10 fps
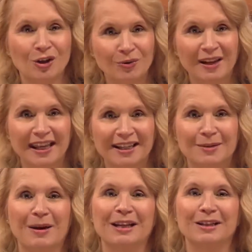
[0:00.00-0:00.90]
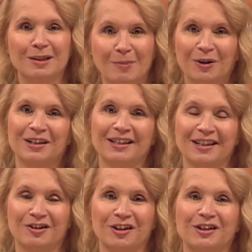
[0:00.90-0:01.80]
you need to make smart
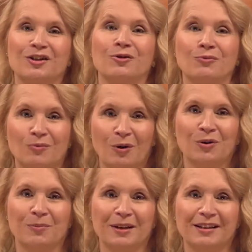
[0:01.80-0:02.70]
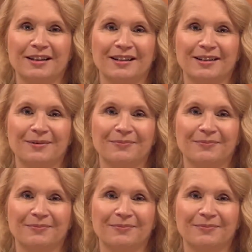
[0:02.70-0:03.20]
decisions to grow your business.